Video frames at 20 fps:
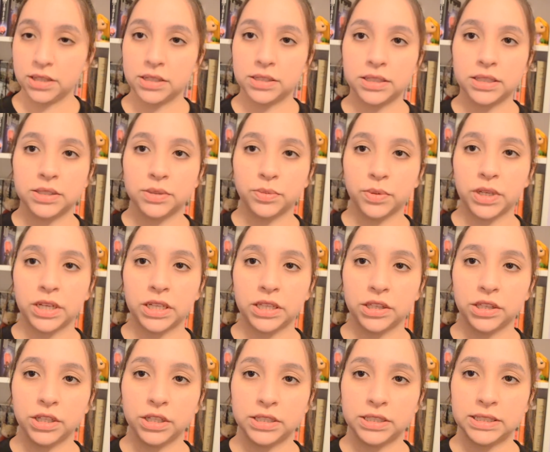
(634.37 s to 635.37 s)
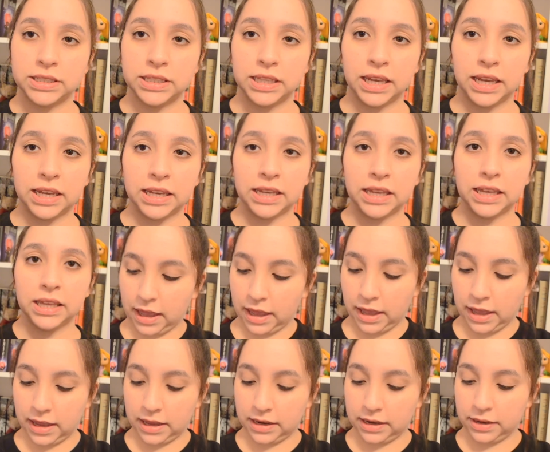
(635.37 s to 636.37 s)
This is what it looks like,
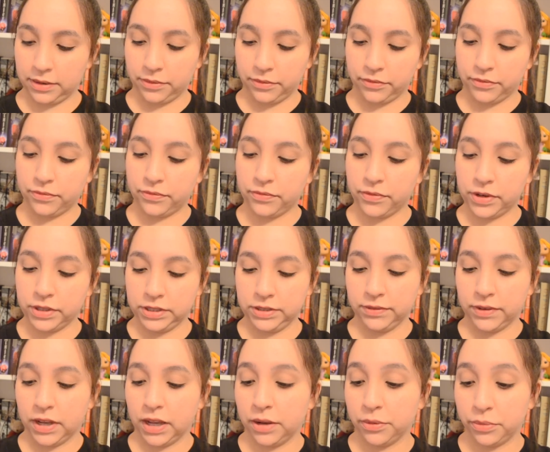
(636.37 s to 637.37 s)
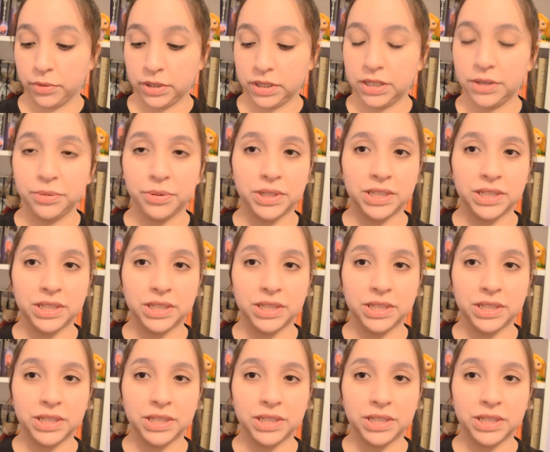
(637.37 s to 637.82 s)
and first of all, I really